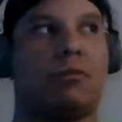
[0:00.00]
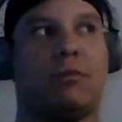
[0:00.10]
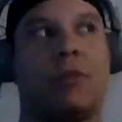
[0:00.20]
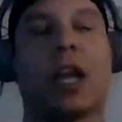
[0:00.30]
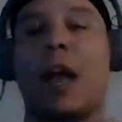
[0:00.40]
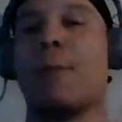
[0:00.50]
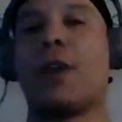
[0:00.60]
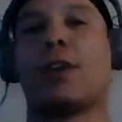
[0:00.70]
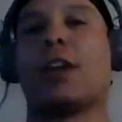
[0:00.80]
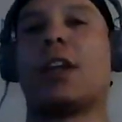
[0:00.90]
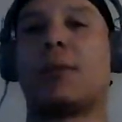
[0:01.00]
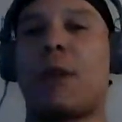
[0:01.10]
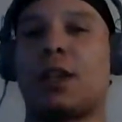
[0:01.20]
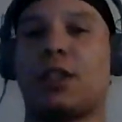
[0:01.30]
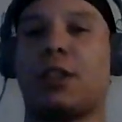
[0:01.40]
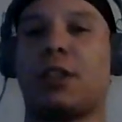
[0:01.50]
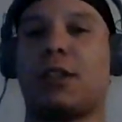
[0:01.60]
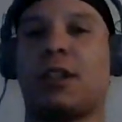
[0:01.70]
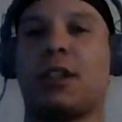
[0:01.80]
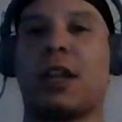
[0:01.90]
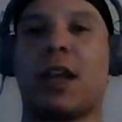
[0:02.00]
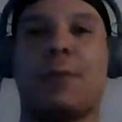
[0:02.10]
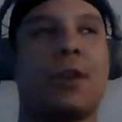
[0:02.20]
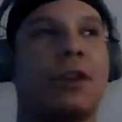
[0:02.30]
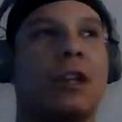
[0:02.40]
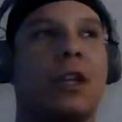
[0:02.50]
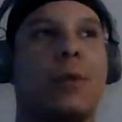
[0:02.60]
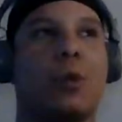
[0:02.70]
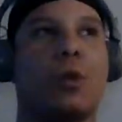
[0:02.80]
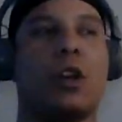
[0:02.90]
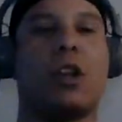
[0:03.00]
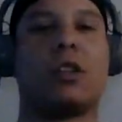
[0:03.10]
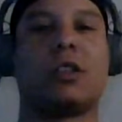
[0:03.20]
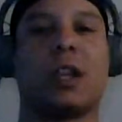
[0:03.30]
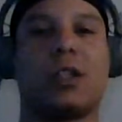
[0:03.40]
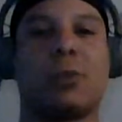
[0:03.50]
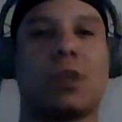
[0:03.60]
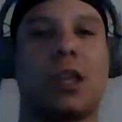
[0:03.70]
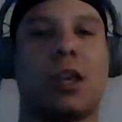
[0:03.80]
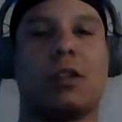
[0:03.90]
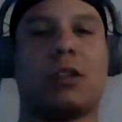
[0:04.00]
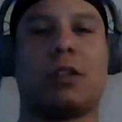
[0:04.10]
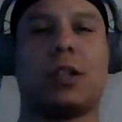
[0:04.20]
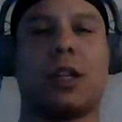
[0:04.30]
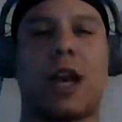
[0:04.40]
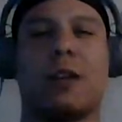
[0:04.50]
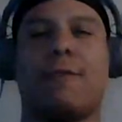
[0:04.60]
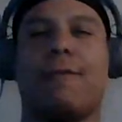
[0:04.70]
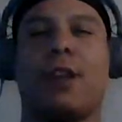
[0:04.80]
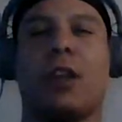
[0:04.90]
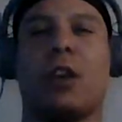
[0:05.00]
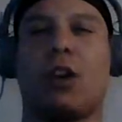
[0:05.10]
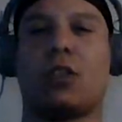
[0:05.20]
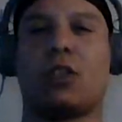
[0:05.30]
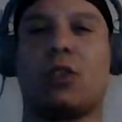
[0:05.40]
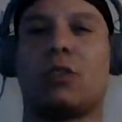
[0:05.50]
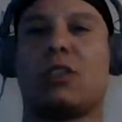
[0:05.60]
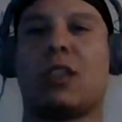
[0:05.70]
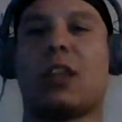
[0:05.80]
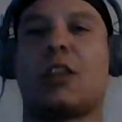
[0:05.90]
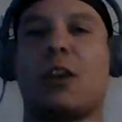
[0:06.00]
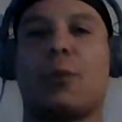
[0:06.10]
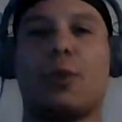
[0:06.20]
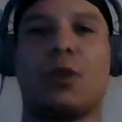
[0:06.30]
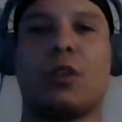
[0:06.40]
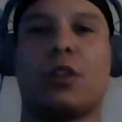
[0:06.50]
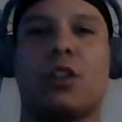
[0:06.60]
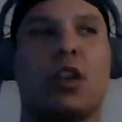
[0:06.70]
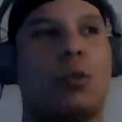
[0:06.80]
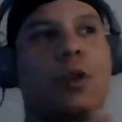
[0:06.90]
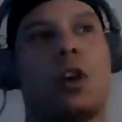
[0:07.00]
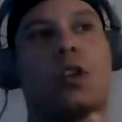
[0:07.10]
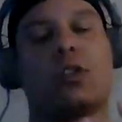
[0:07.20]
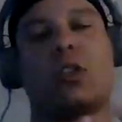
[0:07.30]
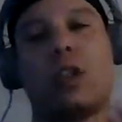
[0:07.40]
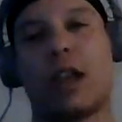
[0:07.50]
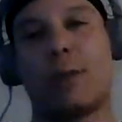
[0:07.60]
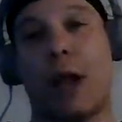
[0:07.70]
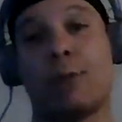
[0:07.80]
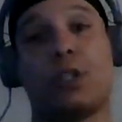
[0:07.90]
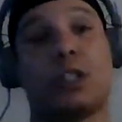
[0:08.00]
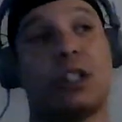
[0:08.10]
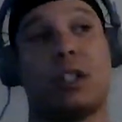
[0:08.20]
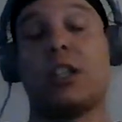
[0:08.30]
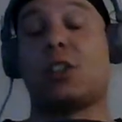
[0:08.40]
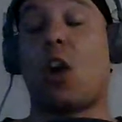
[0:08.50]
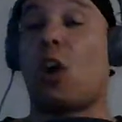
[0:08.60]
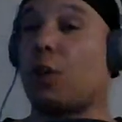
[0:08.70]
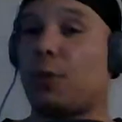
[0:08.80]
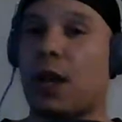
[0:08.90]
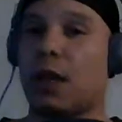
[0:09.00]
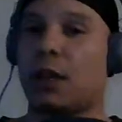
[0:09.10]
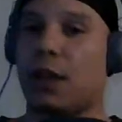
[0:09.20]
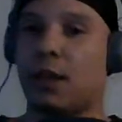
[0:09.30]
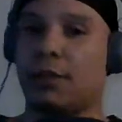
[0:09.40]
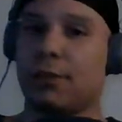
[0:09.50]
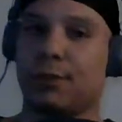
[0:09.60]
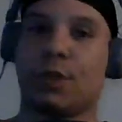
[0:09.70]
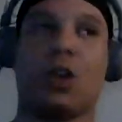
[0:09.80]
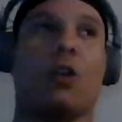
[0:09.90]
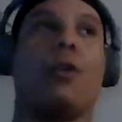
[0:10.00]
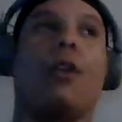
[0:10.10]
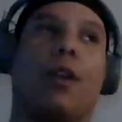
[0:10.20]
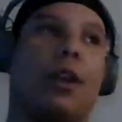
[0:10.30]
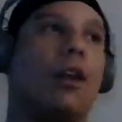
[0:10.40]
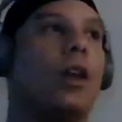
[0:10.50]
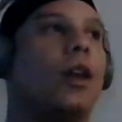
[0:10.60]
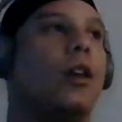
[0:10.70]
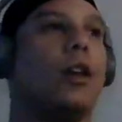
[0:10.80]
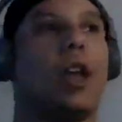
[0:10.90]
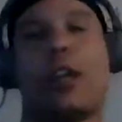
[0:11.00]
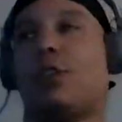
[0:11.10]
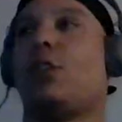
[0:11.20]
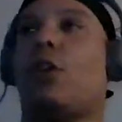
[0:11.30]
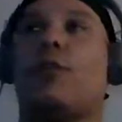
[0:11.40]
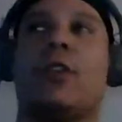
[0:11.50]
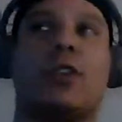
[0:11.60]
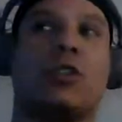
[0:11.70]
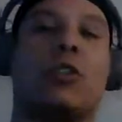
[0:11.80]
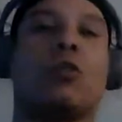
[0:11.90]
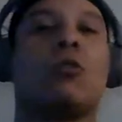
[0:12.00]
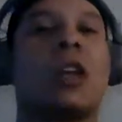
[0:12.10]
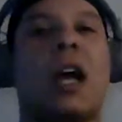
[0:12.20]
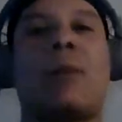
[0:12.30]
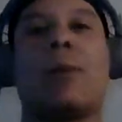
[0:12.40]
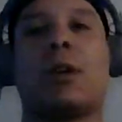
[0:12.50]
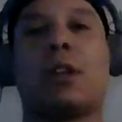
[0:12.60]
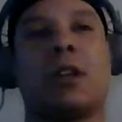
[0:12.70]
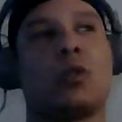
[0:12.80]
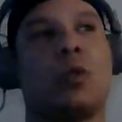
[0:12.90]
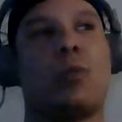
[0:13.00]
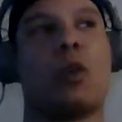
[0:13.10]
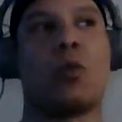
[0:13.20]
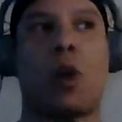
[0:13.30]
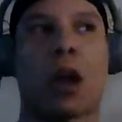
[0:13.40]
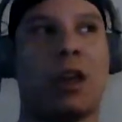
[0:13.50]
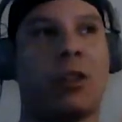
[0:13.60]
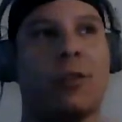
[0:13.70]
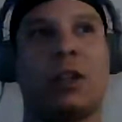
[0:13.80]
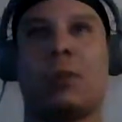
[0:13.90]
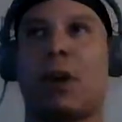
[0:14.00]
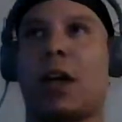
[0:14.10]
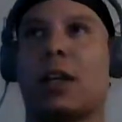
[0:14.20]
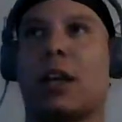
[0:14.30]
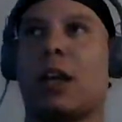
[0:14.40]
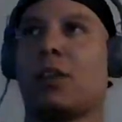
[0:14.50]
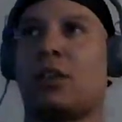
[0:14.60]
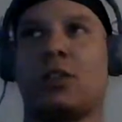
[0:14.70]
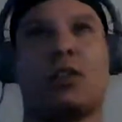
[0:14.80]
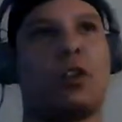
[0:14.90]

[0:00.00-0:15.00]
I'm here to kick my shit, and I'm here to keep it real and say some things and kind of vent. Also, this is therapeutic, but also it's called a podcast. So, and eventually through time I'm gonna get to a point where I elevate the podcast, and